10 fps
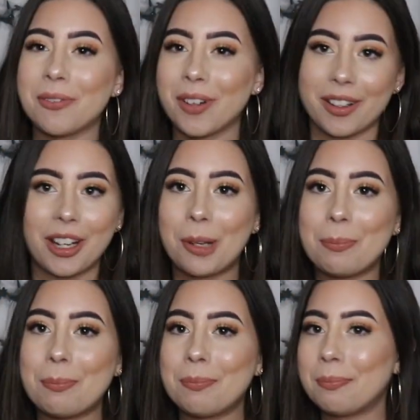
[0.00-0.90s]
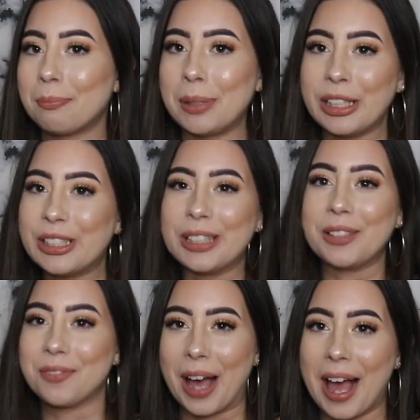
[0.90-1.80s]
very
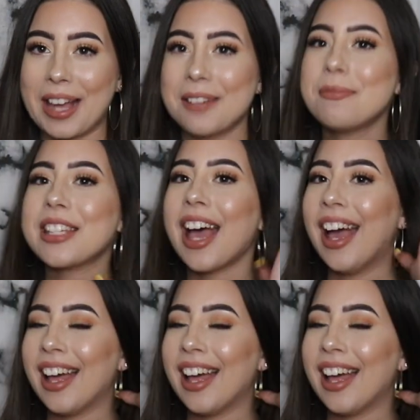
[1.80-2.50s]
beachy vibes.